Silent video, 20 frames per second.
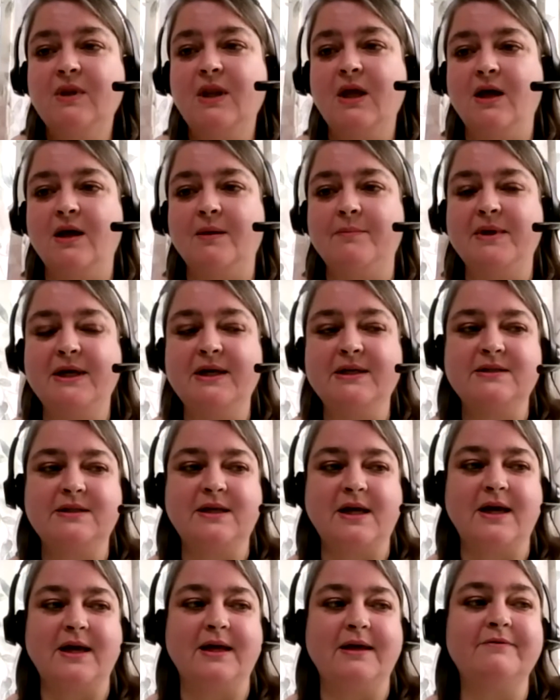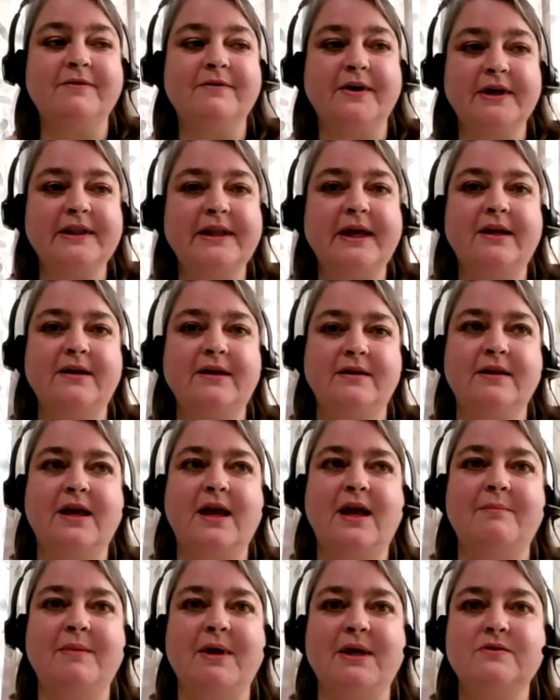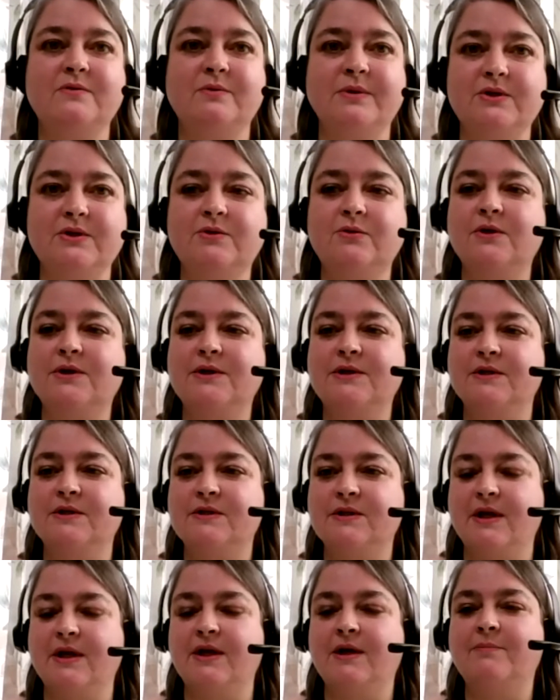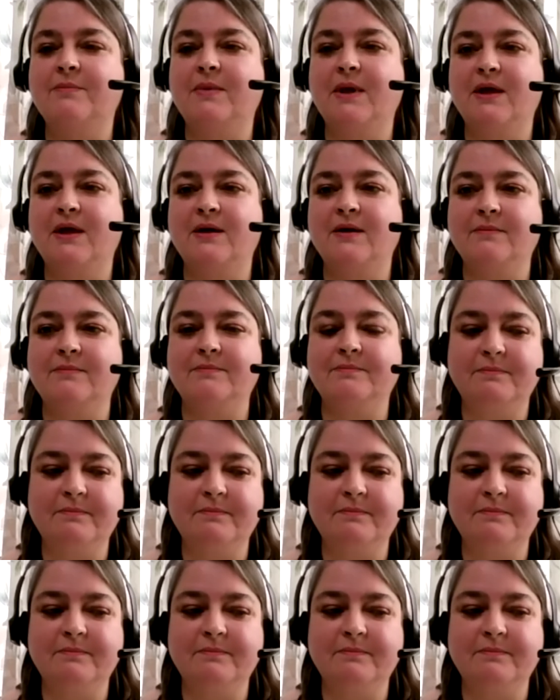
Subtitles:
because very late in the game, I switched horses, and a